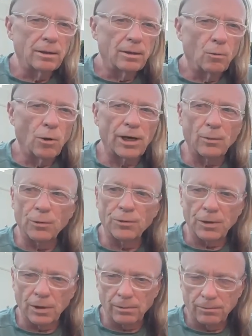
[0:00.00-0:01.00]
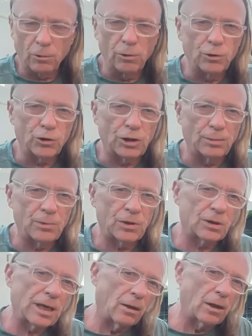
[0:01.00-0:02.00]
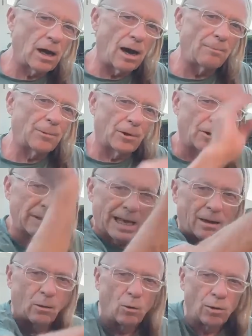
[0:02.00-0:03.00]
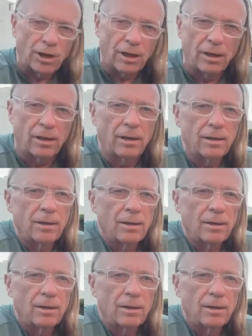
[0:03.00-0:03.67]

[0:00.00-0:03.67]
working with the cruise ships, helicopter, and that whole gig,